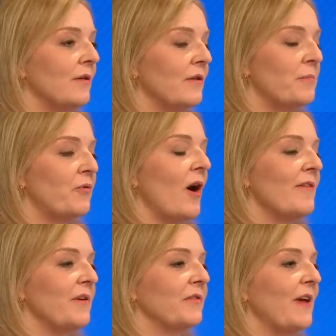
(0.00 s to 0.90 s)
that the
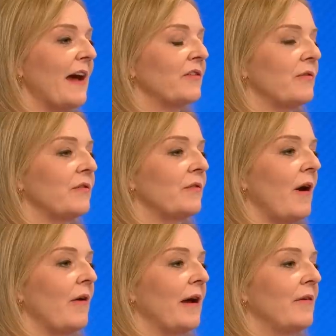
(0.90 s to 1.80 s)
private sector is
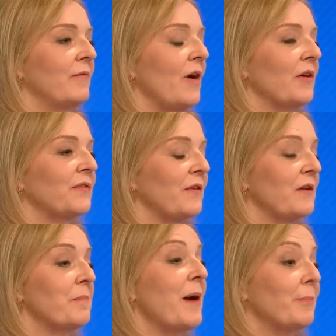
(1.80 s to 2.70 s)
growing faster
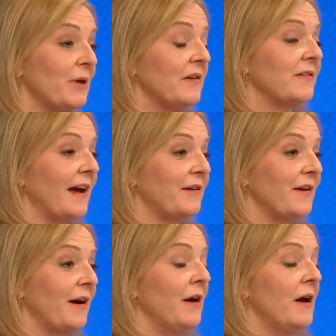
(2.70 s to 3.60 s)
than the public
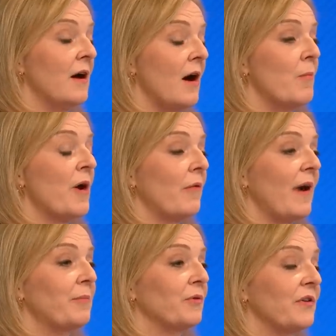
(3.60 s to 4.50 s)
sector and we are
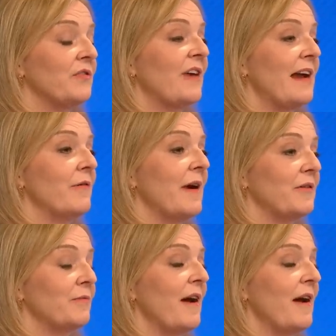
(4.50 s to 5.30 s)
able to generate the